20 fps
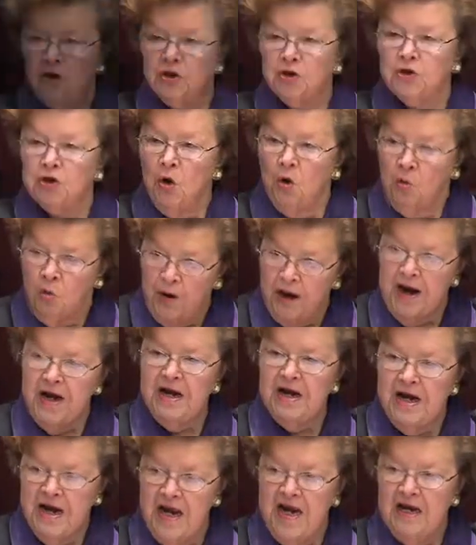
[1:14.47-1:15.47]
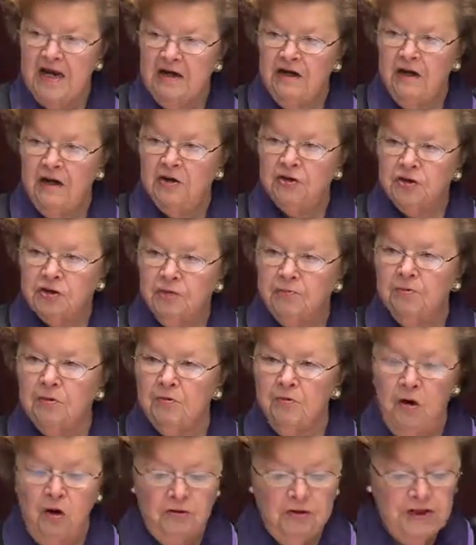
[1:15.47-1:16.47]
So we need to
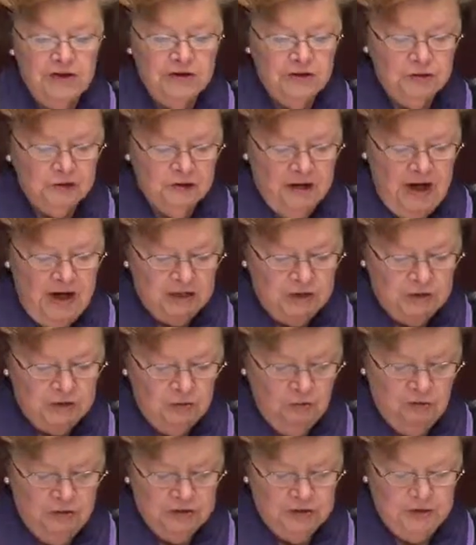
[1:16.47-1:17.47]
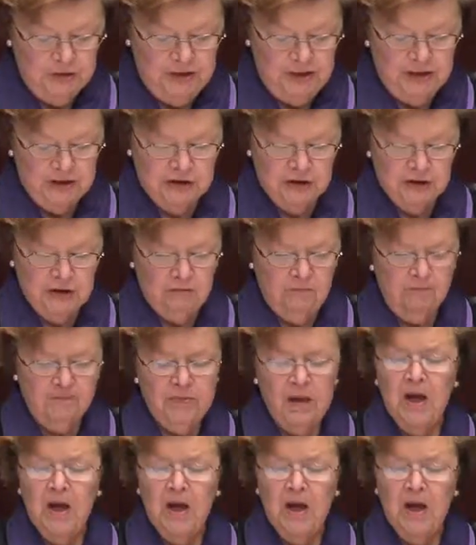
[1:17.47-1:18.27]
promote international education.